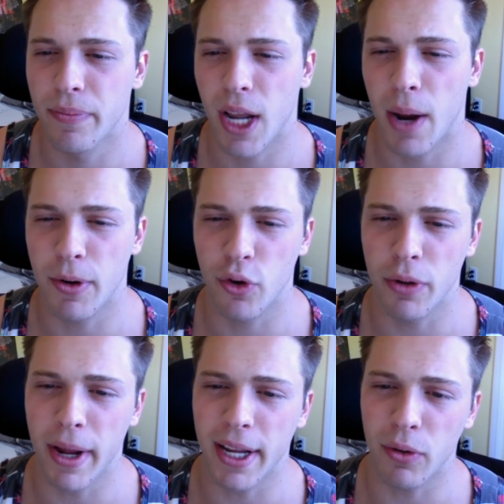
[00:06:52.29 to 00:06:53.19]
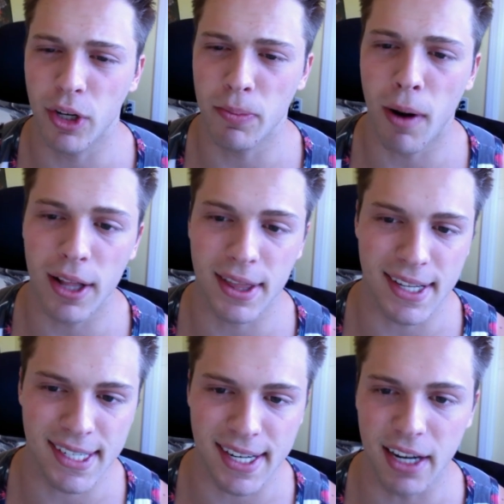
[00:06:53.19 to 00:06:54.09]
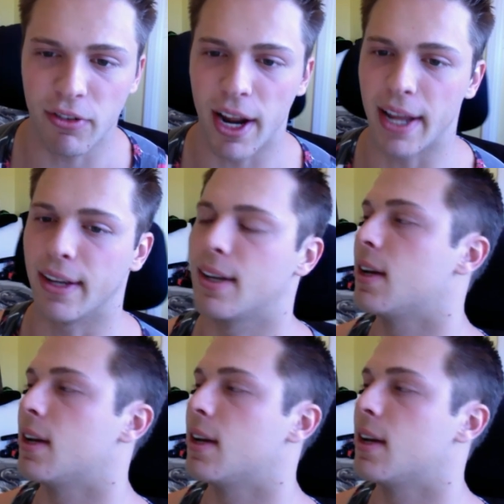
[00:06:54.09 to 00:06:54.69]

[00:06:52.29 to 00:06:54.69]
How much were you making when you bought the Stingray?